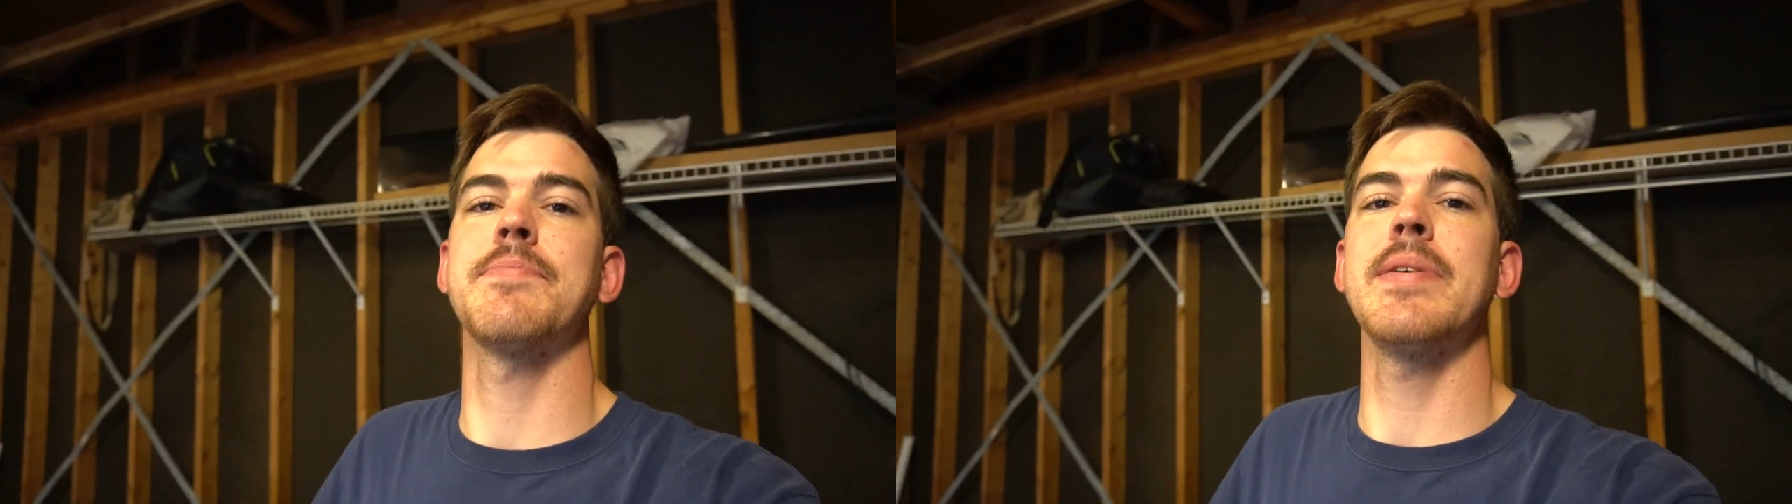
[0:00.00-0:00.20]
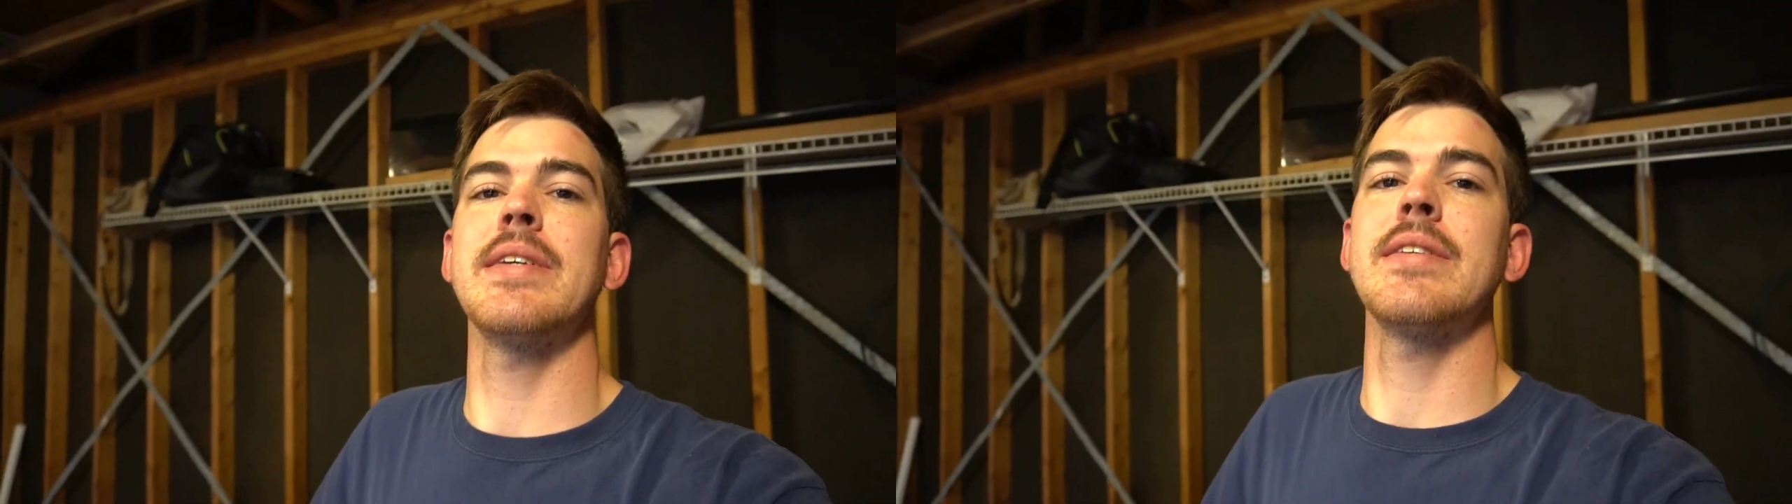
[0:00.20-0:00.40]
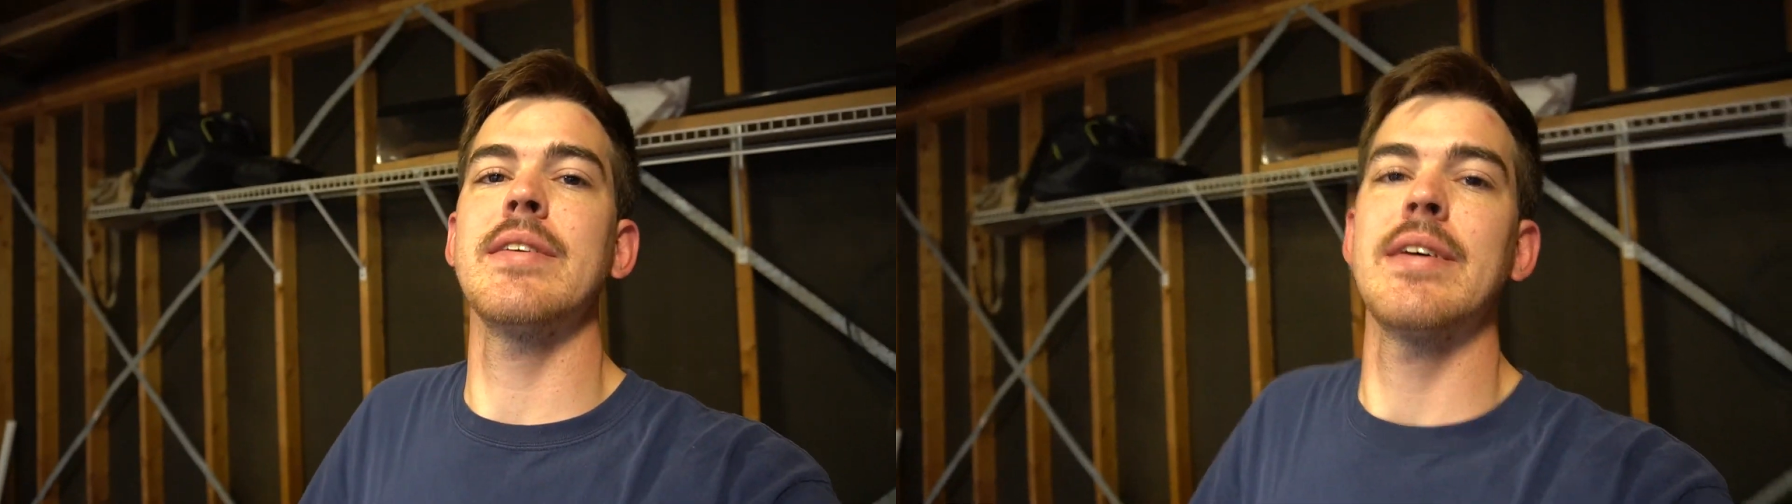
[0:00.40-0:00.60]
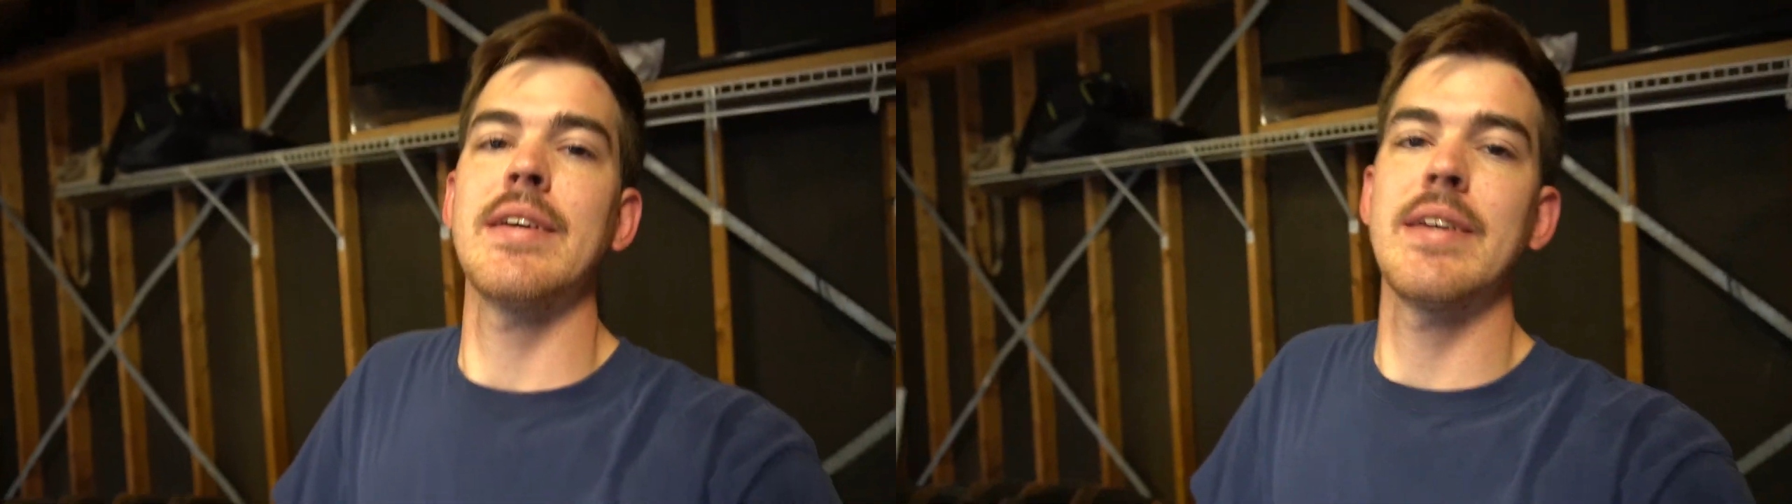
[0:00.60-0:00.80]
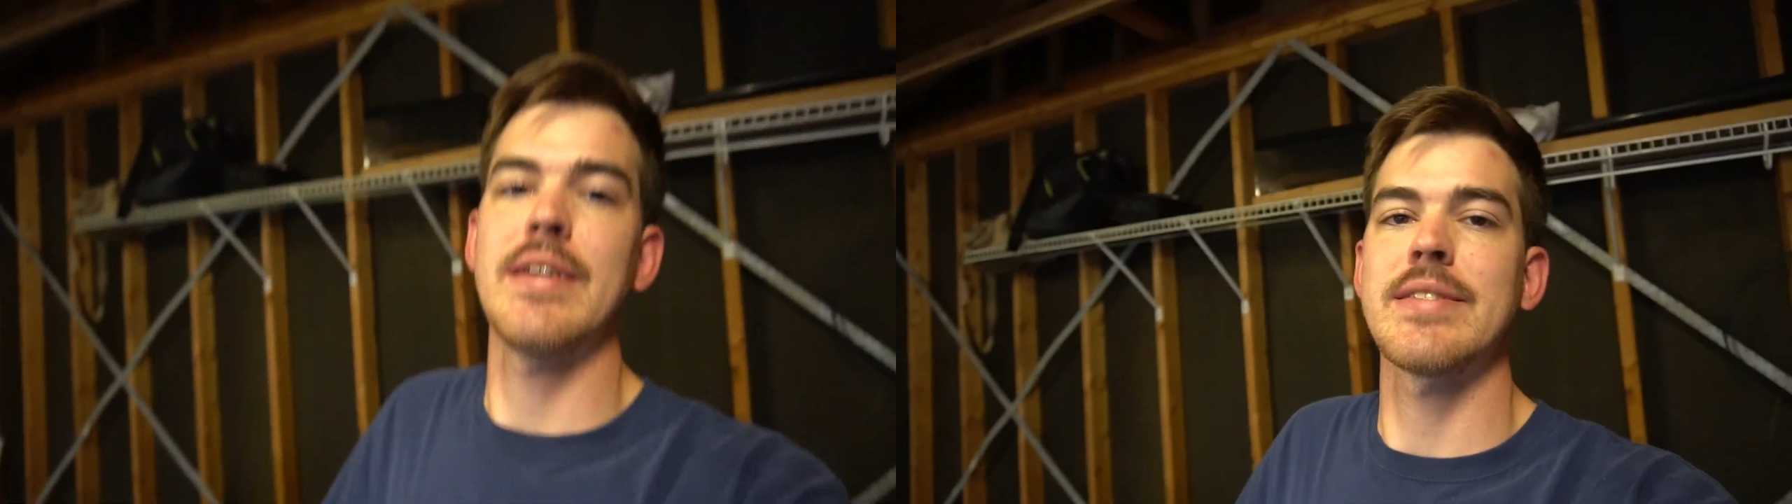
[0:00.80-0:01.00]
been,
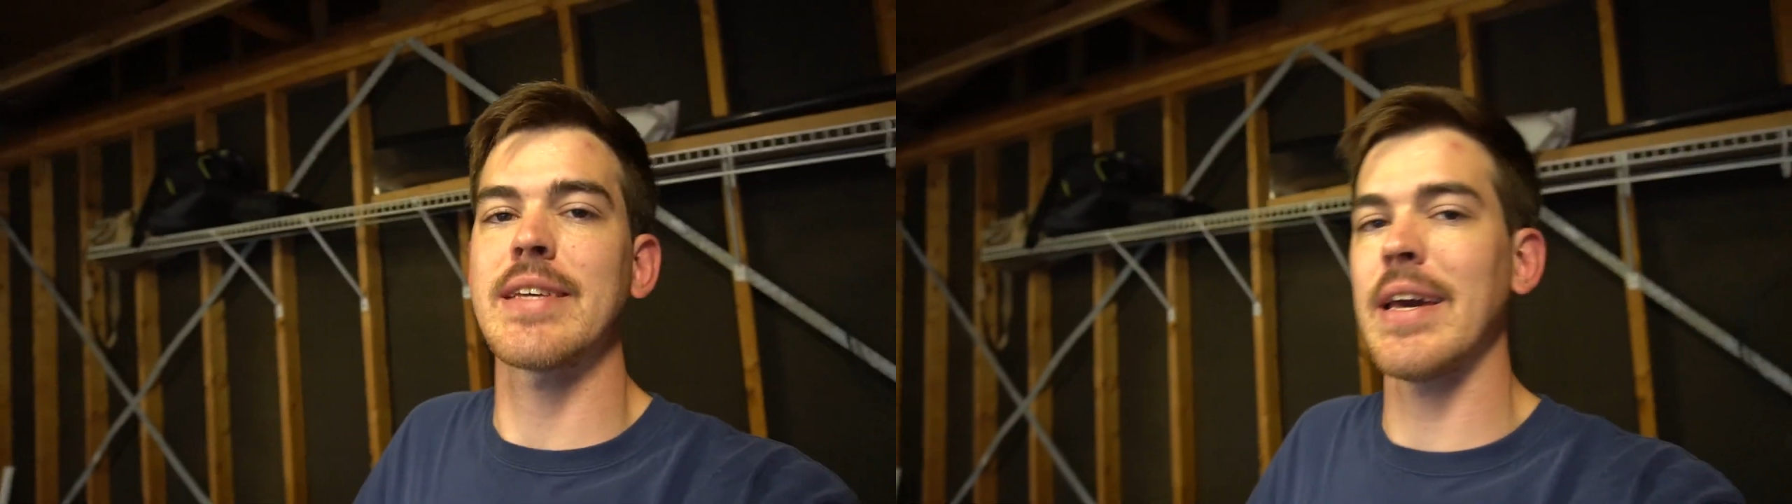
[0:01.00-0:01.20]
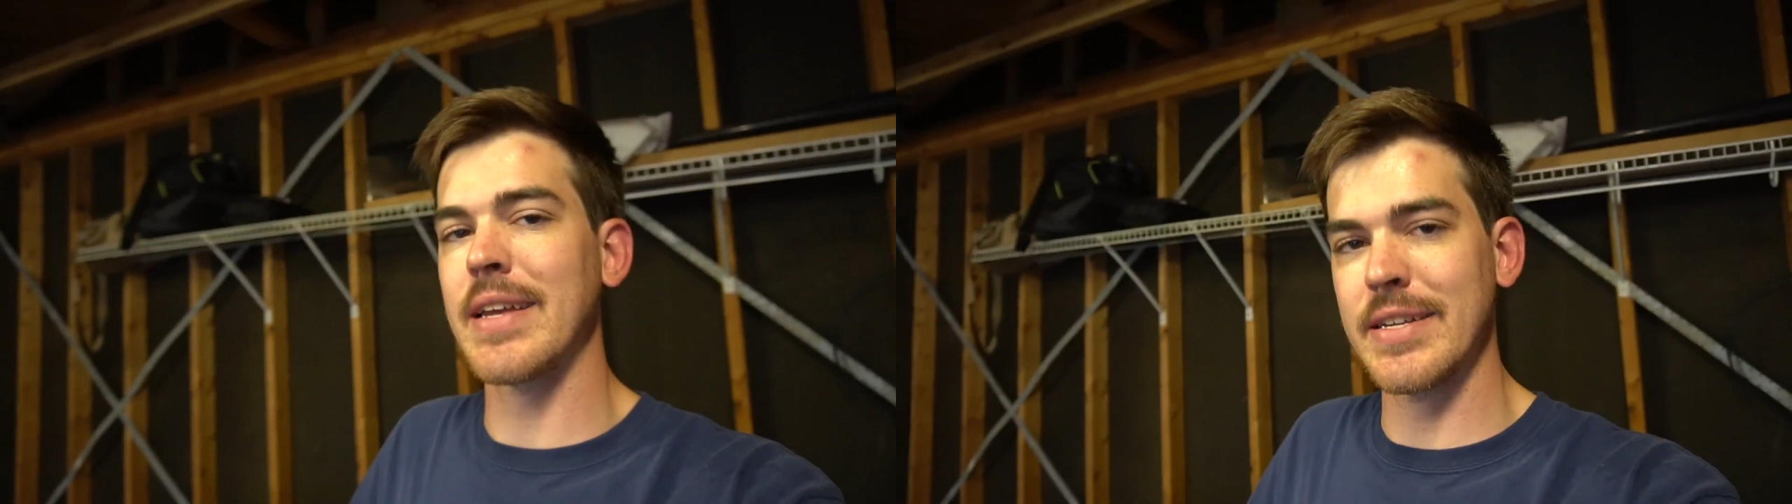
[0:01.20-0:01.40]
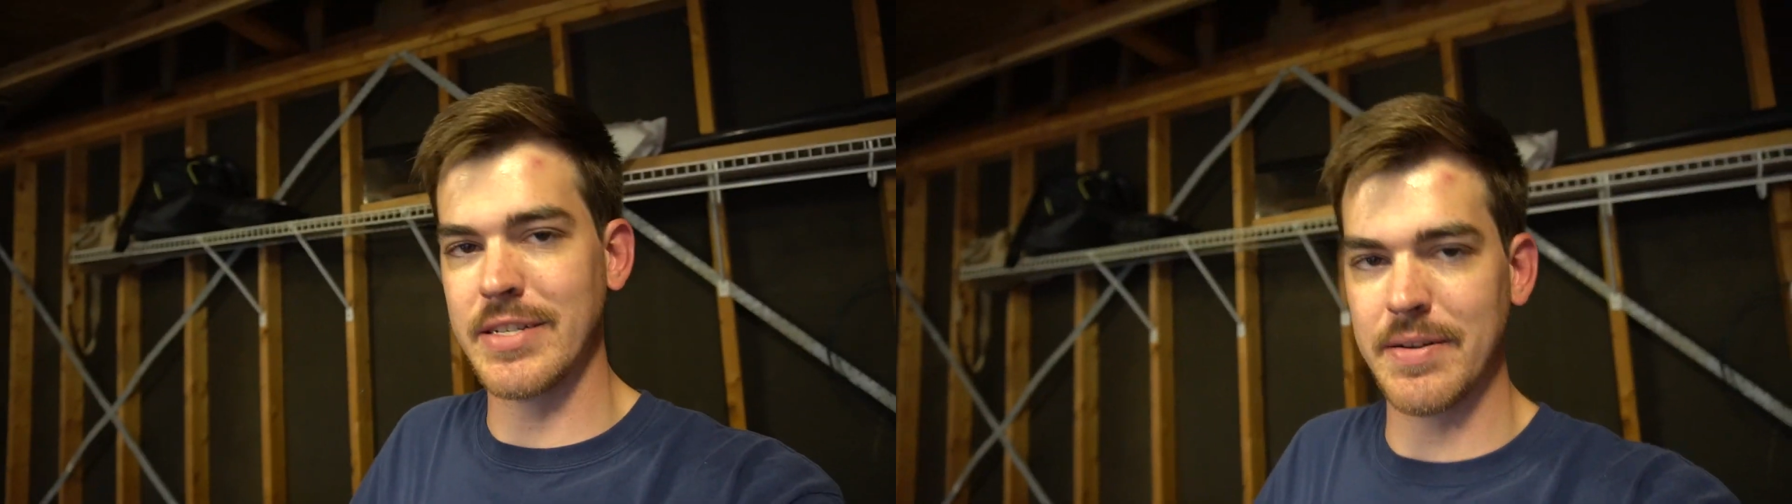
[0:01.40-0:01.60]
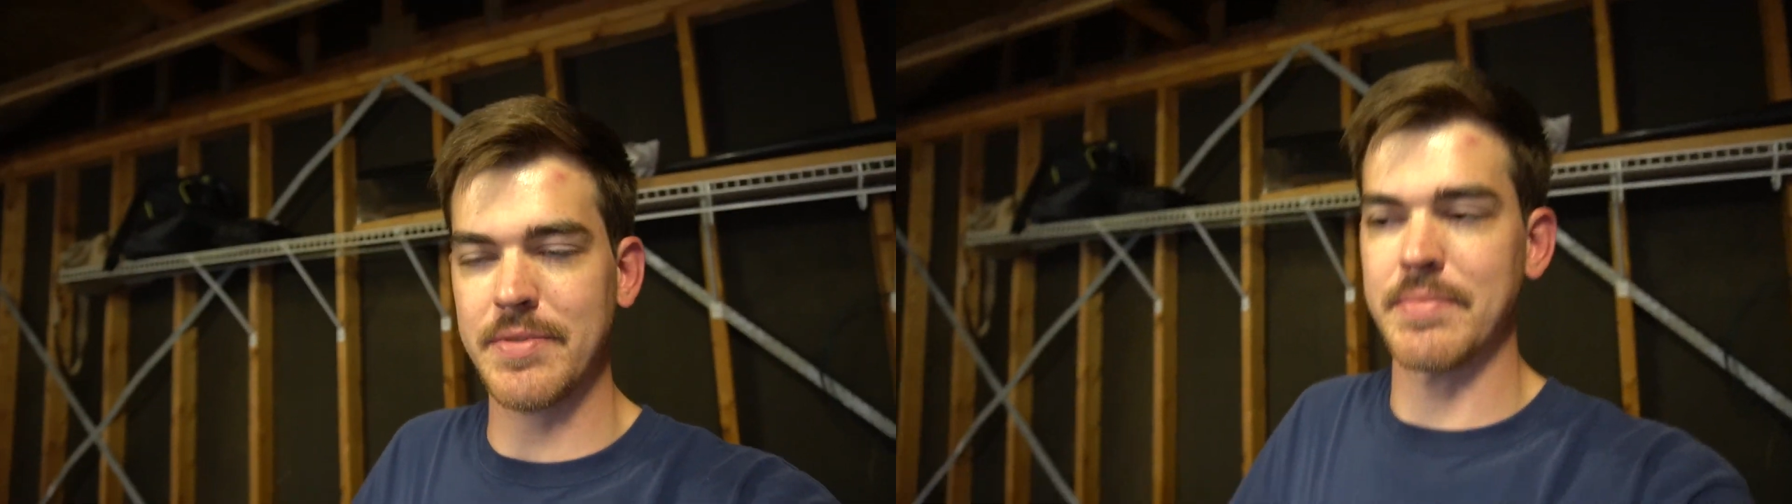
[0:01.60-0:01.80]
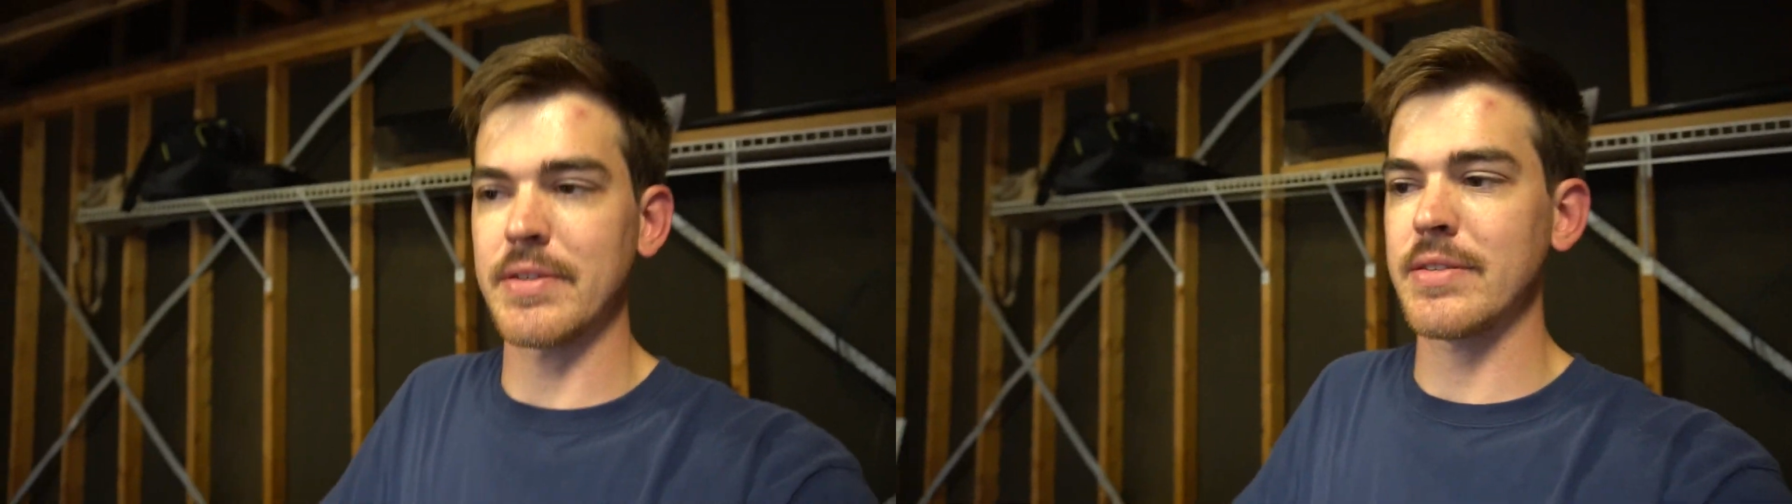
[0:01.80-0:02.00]
it's kind of catching up
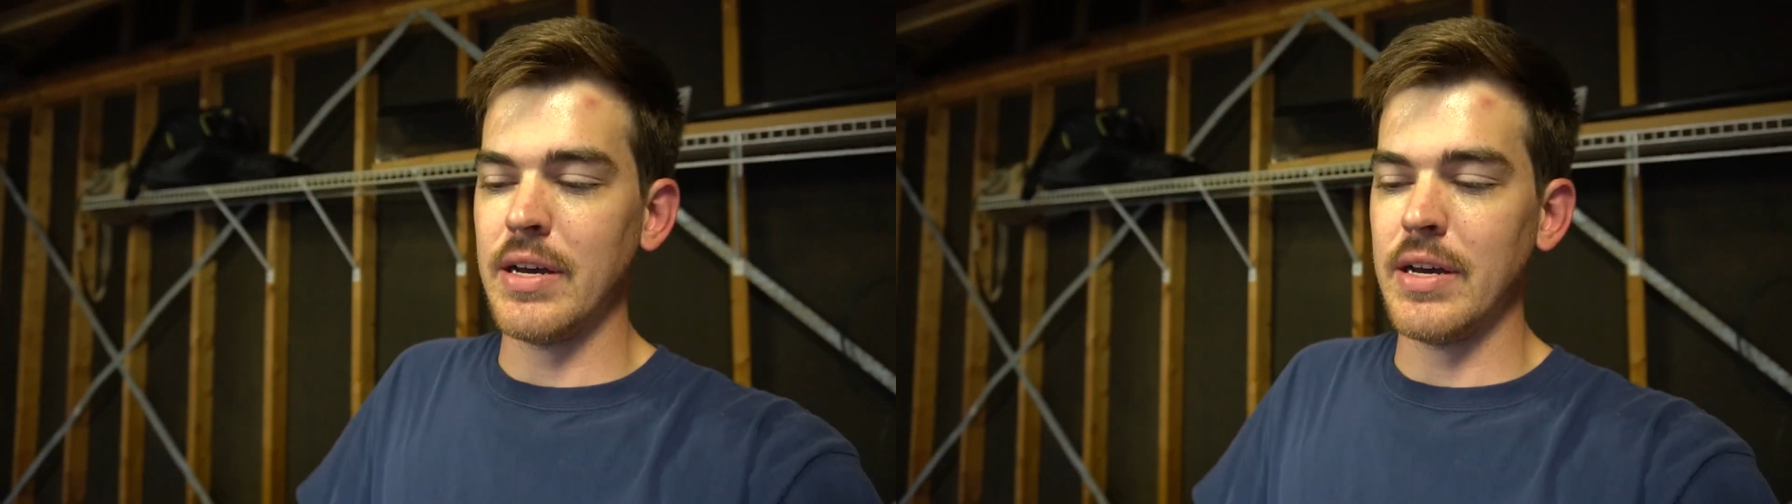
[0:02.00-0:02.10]
to me.